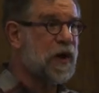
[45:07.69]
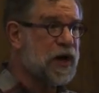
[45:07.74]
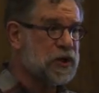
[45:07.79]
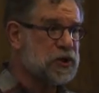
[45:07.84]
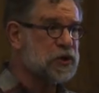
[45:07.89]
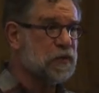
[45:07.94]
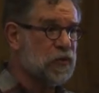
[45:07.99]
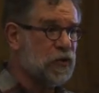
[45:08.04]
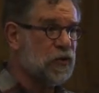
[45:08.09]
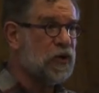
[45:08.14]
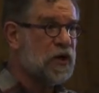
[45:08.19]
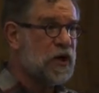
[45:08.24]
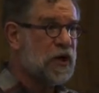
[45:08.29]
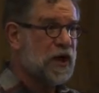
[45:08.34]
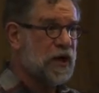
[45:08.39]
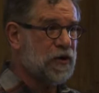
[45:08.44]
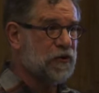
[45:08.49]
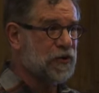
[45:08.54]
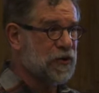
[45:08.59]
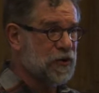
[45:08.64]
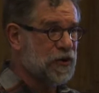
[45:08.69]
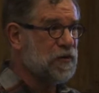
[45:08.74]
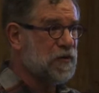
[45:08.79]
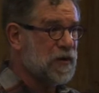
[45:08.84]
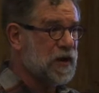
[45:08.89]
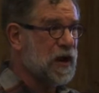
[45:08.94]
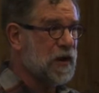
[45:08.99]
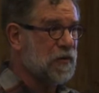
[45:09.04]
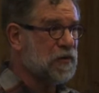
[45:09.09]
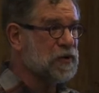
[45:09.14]
possible in order
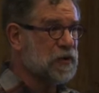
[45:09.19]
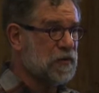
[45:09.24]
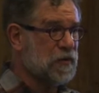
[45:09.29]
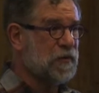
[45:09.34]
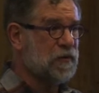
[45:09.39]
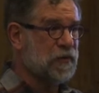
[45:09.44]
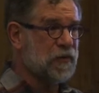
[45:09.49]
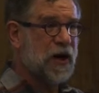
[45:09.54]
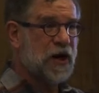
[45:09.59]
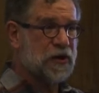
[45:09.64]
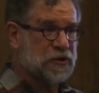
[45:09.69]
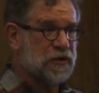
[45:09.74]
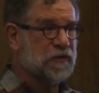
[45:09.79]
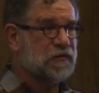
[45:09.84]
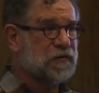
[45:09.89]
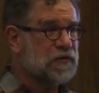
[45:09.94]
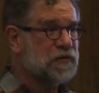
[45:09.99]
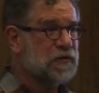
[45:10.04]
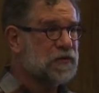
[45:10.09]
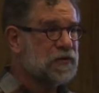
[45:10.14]
to be able to be productive.